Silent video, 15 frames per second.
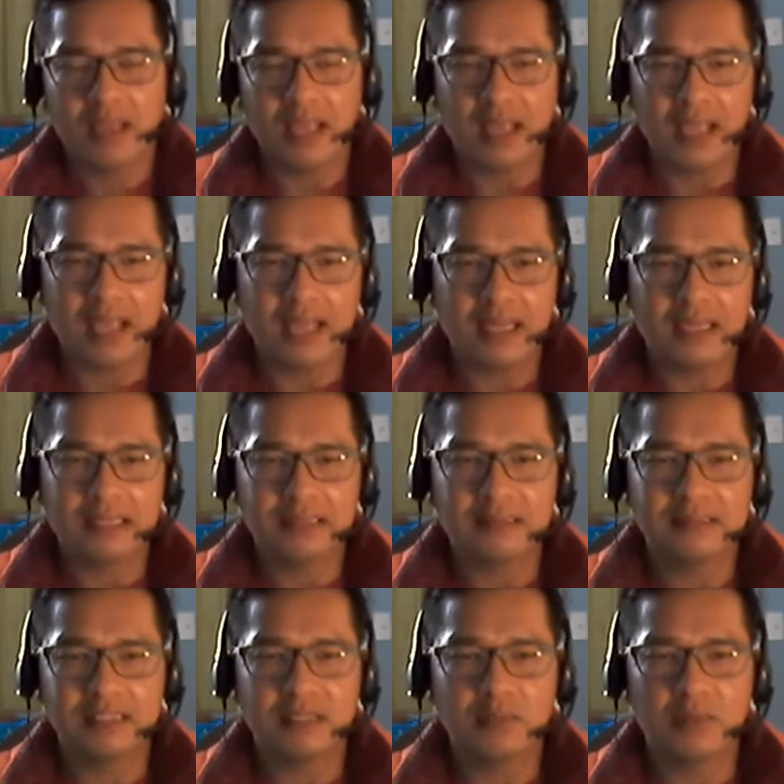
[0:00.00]

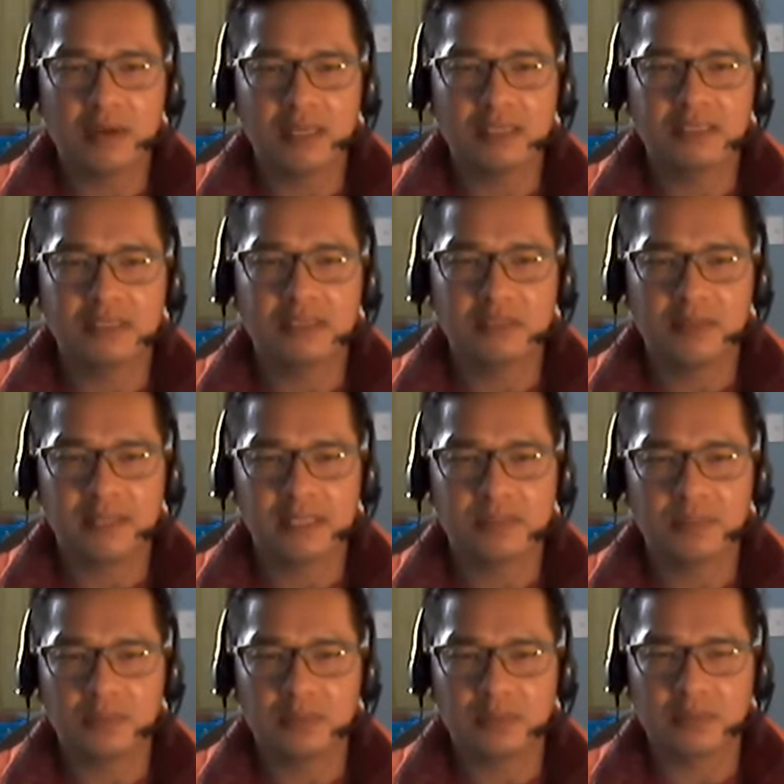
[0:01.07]
and he wanted to
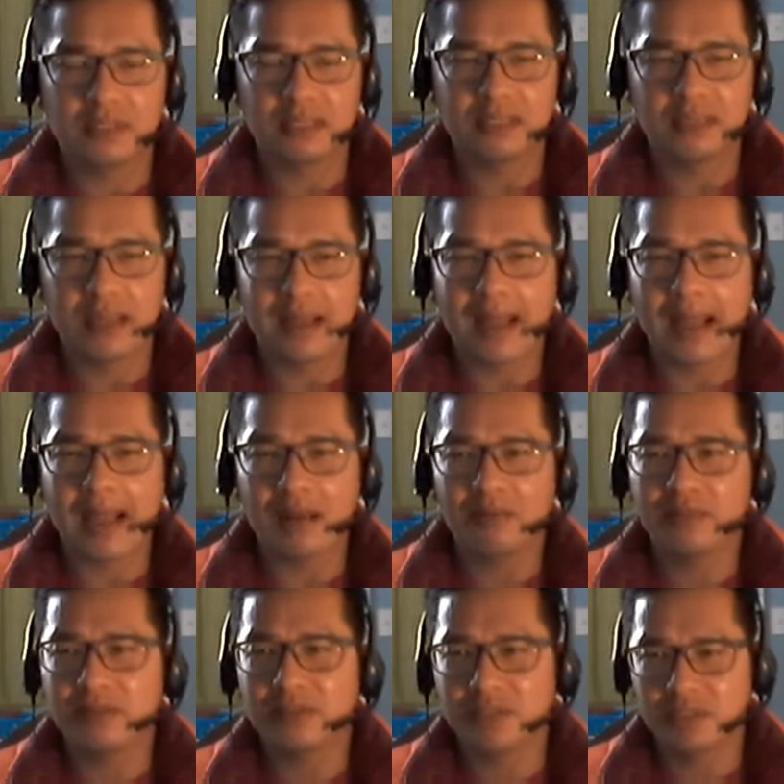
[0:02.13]
explore how
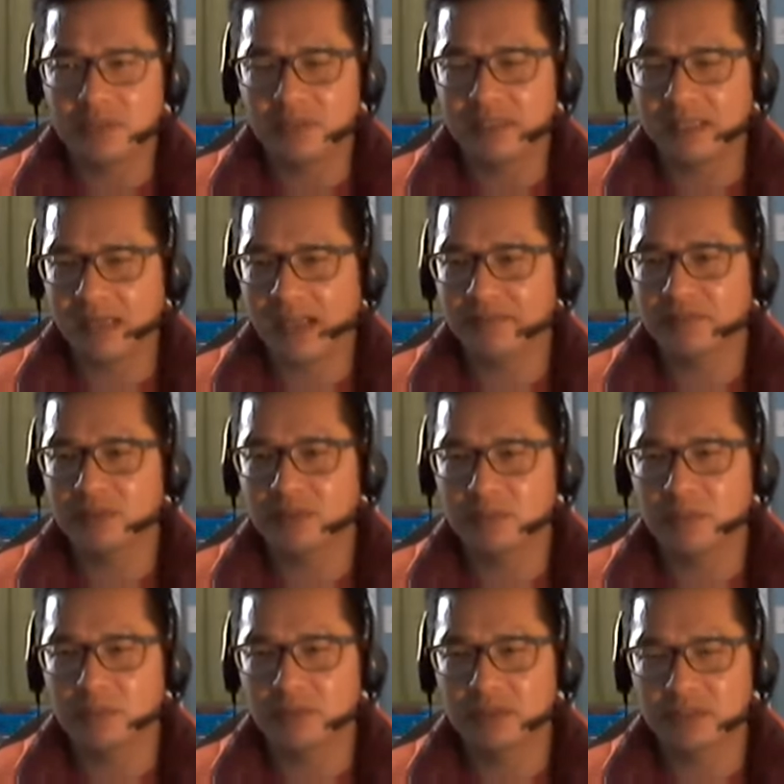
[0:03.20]
they're doing after
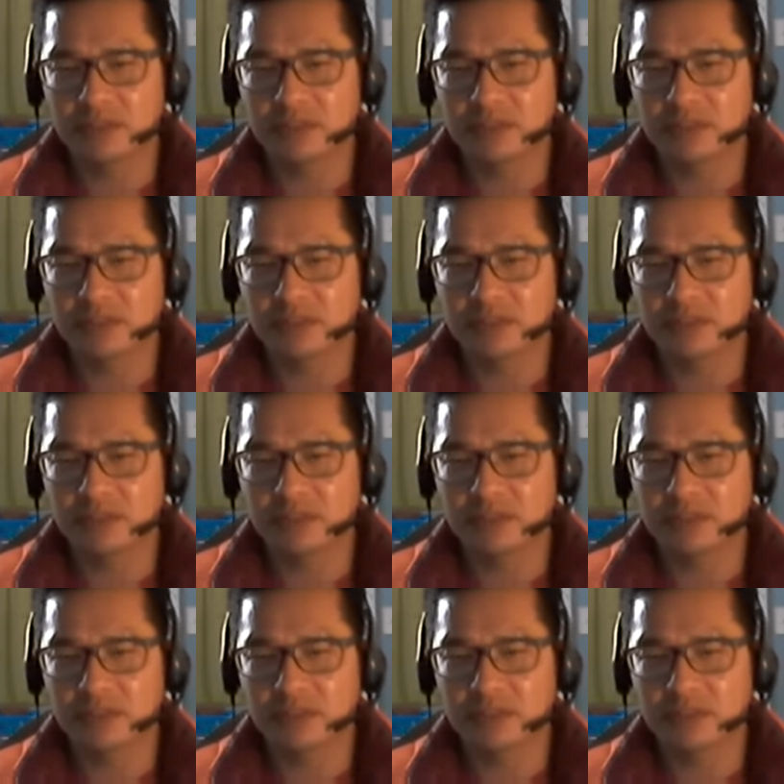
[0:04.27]
World War